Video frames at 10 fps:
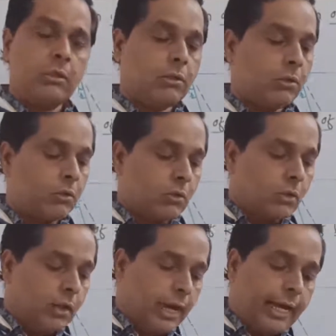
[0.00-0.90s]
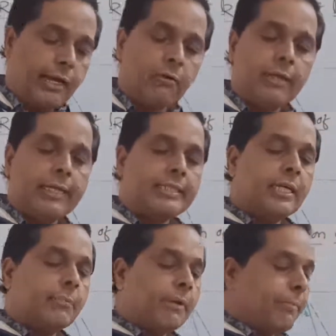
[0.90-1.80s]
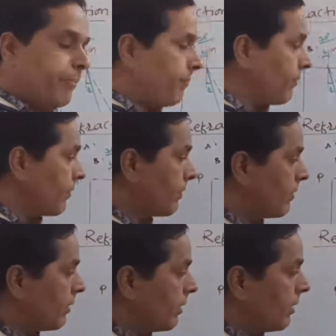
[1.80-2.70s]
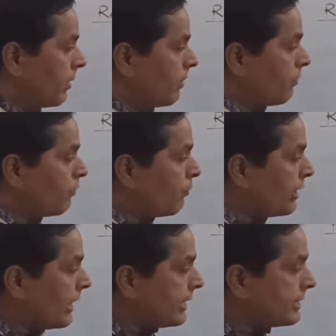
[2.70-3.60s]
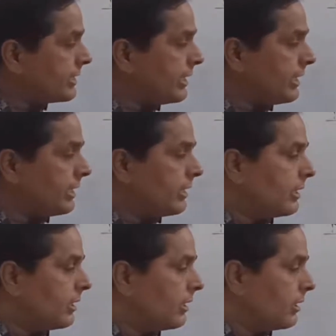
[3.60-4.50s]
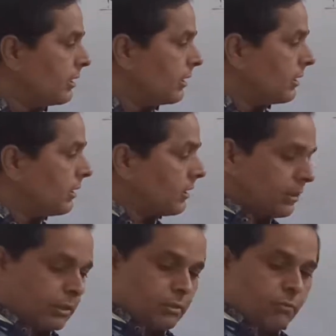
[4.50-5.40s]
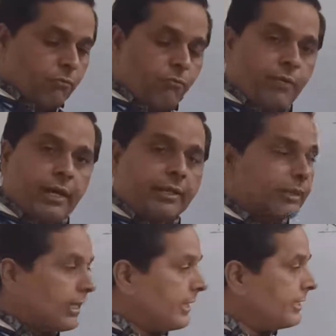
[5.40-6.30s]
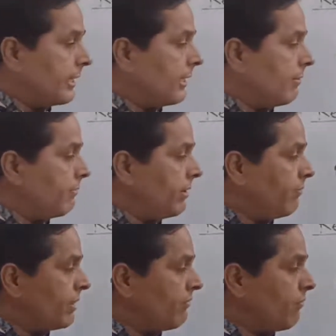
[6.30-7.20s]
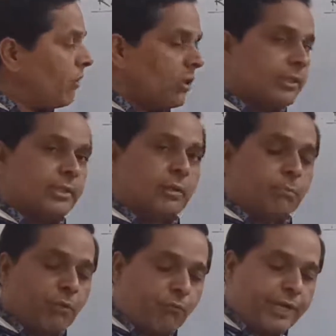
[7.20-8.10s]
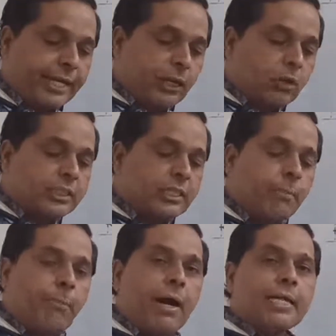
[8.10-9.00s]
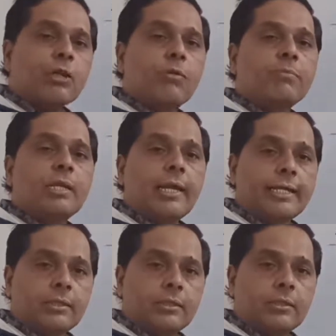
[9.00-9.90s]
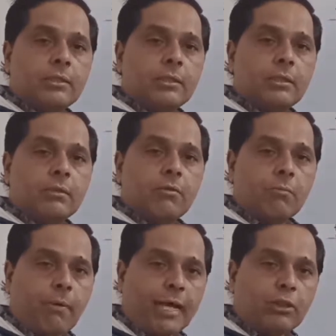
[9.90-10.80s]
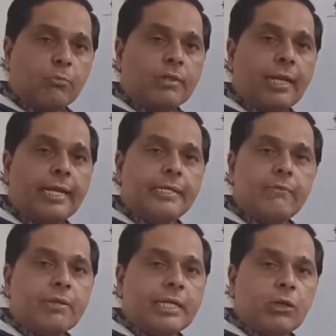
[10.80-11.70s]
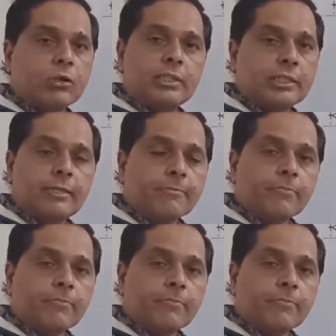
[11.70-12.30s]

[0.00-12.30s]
Look, I have a laser beam. We can see where the laser beam it falls, but we cannot see the path of the light. Path of the light ray we cannot see.